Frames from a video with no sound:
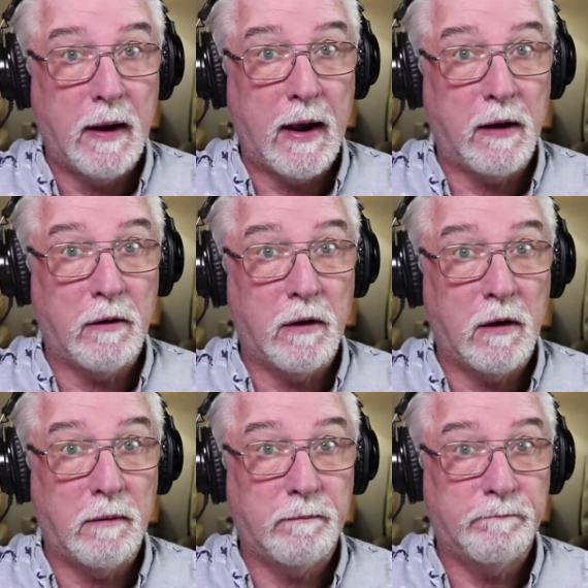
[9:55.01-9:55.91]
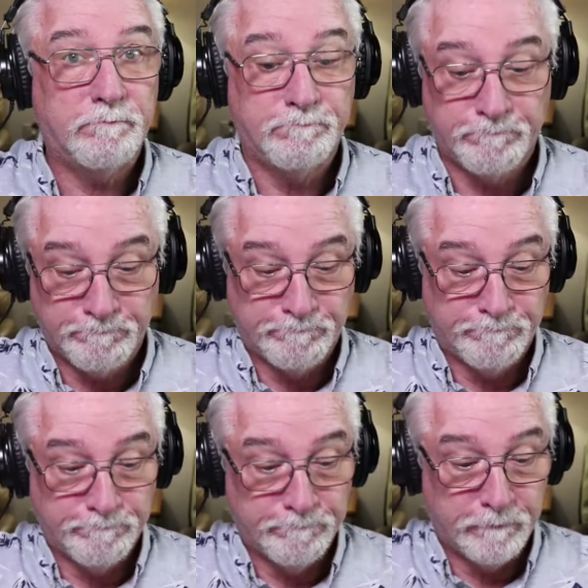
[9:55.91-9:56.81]
And um,
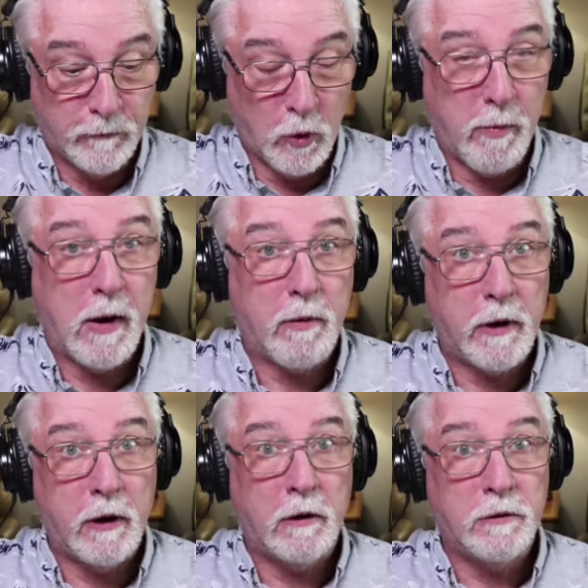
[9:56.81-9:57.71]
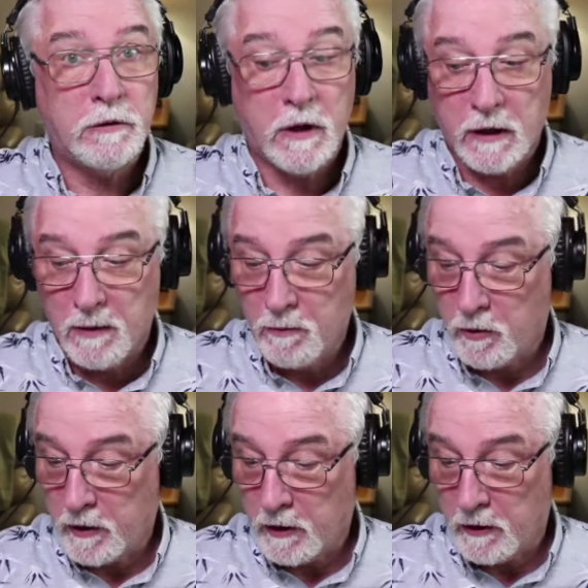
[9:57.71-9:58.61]
you'll be able to hear it just like I'm
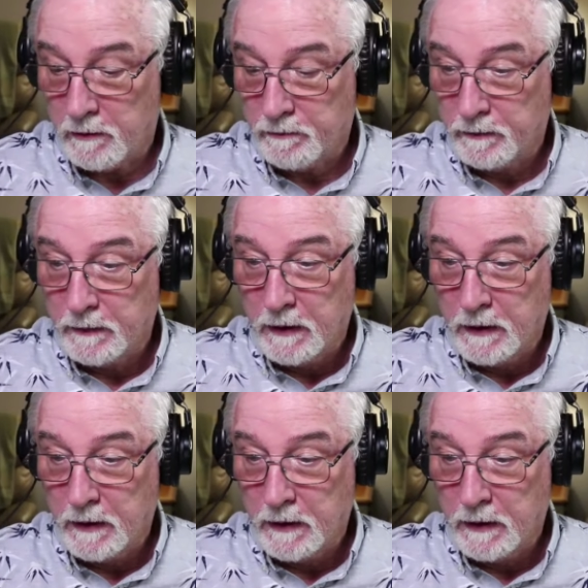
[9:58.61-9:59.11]
going to hear it.